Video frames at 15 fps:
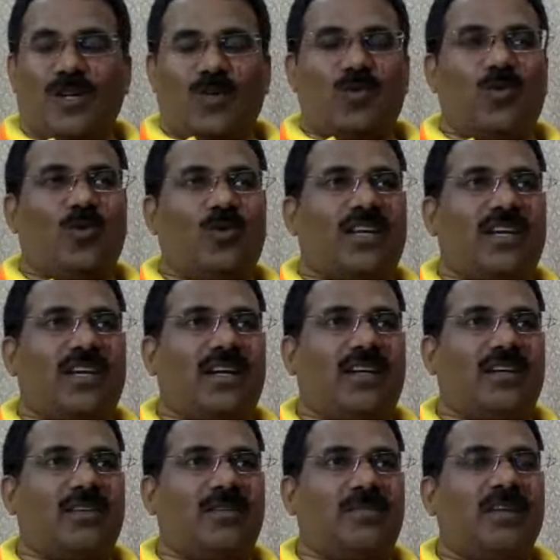you looking at
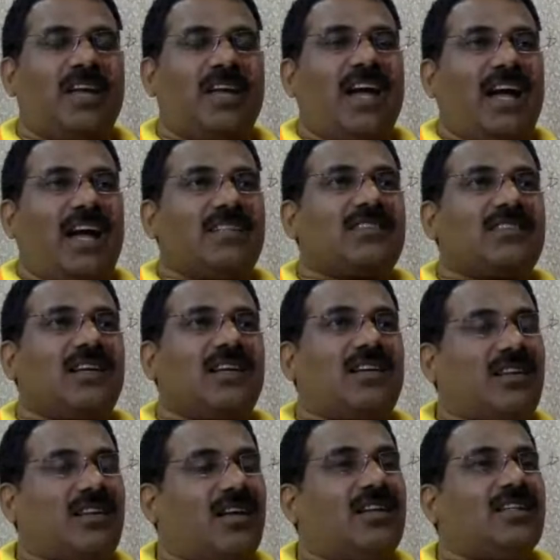him, and saying,
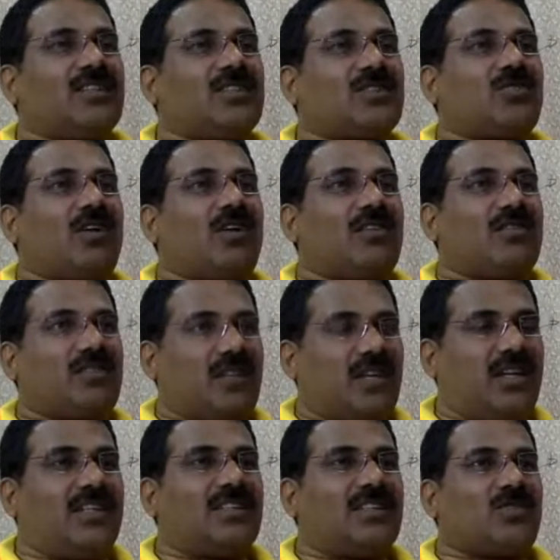really it is gone,
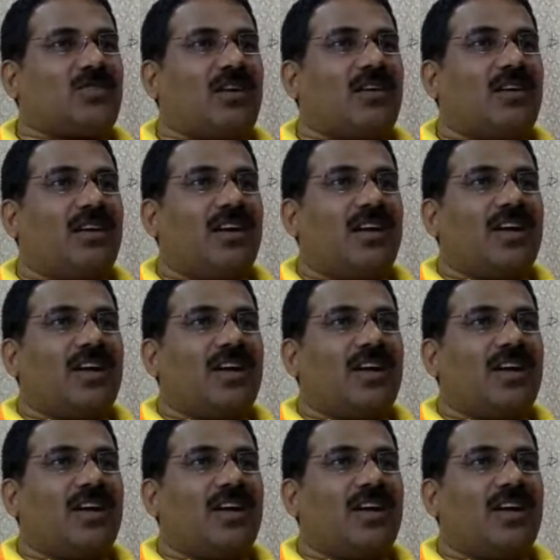really it is gone.